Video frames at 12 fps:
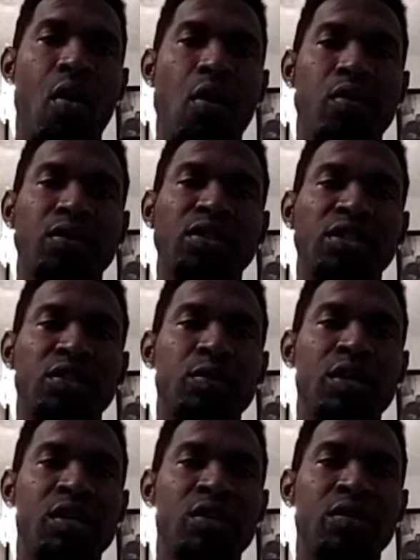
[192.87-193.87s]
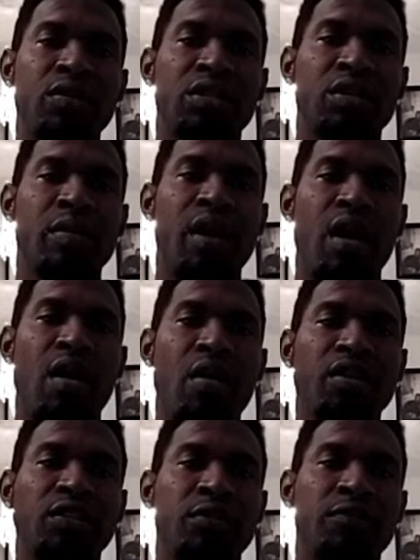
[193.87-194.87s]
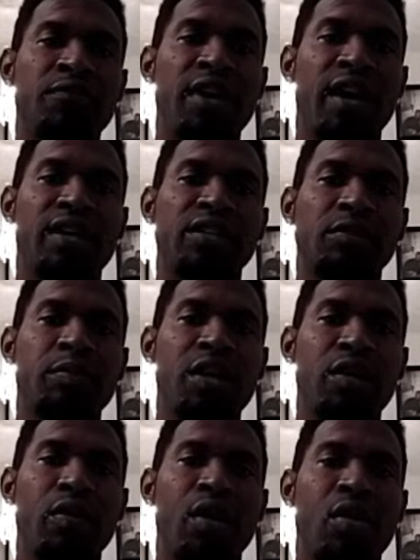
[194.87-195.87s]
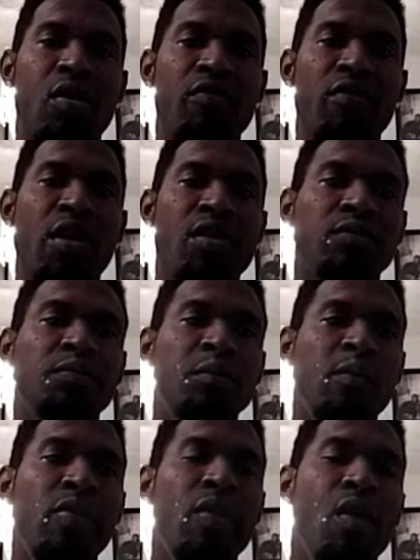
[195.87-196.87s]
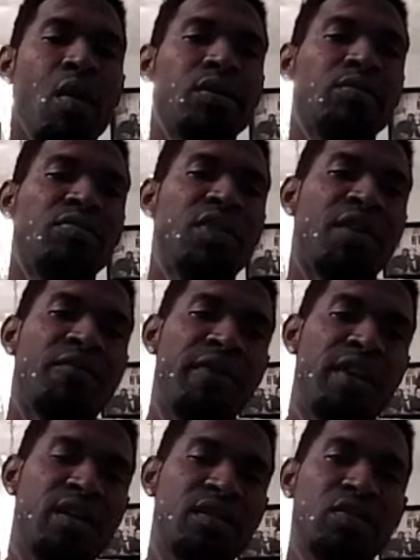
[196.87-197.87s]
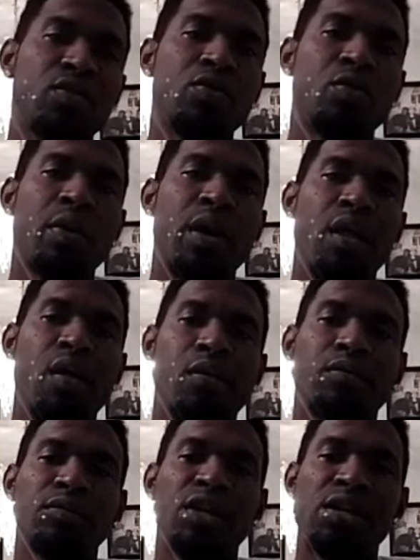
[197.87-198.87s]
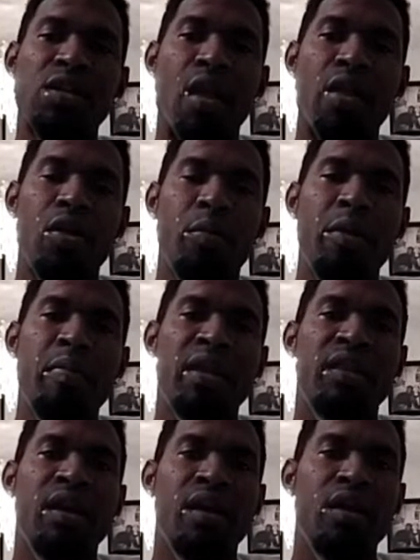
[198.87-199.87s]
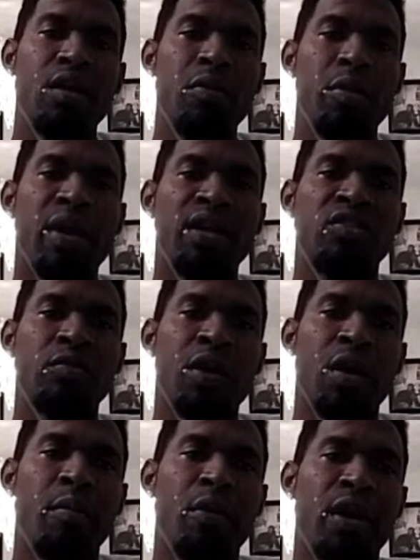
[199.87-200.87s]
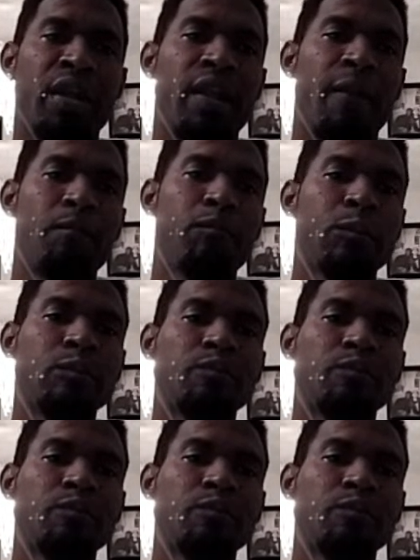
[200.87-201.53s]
No, we just wish him a fast, speedy recovery. Not feeling too well, but he'll be better. He'll be back tomorrow morning.